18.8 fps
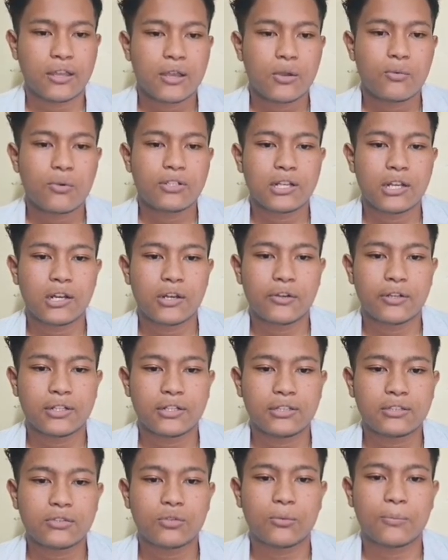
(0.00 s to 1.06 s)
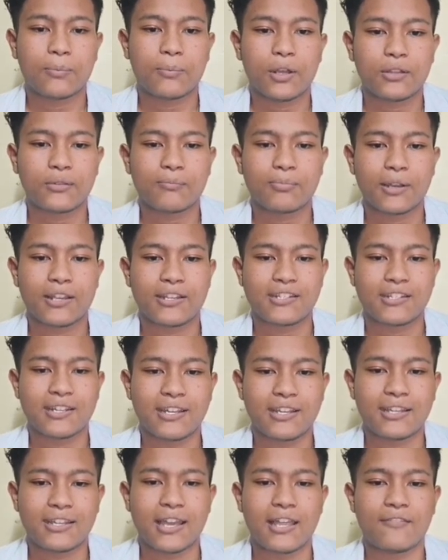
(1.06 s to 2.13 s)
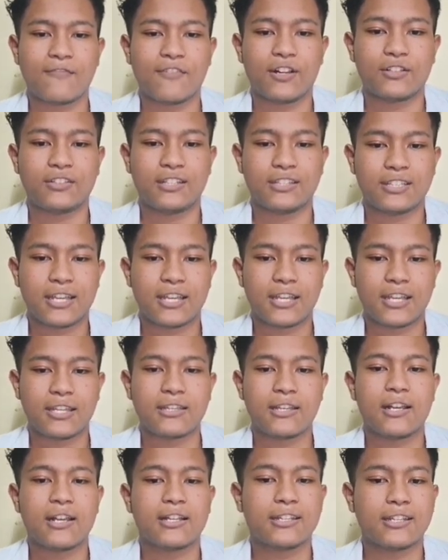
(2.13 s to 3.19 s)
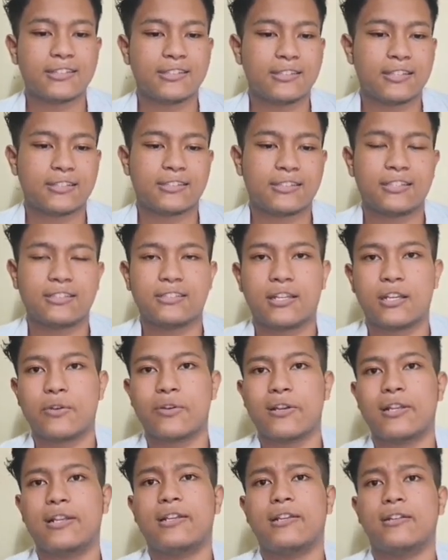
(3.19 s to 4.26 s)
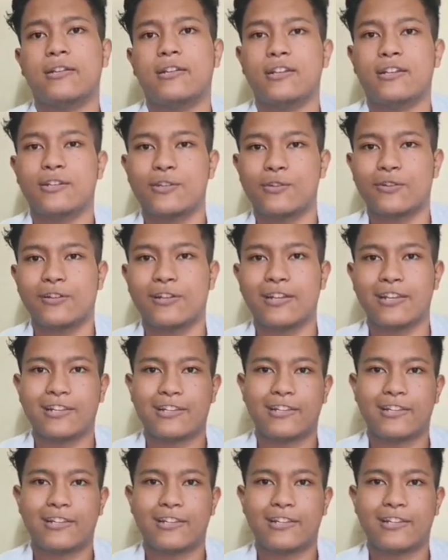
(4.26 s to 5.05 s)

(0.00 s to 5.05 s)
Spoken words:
which allows us to plot pressure head and velocity head against distance accurately.